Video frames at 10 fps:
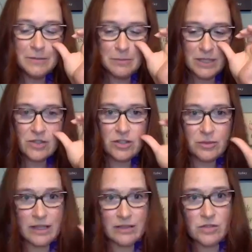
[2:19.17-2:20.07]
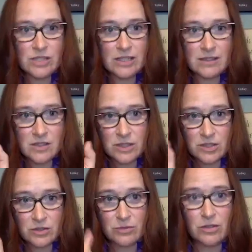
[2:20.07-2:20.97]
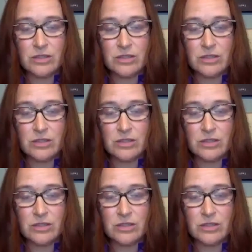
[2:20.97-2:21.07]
Minnesota, we have two seasons, winter and road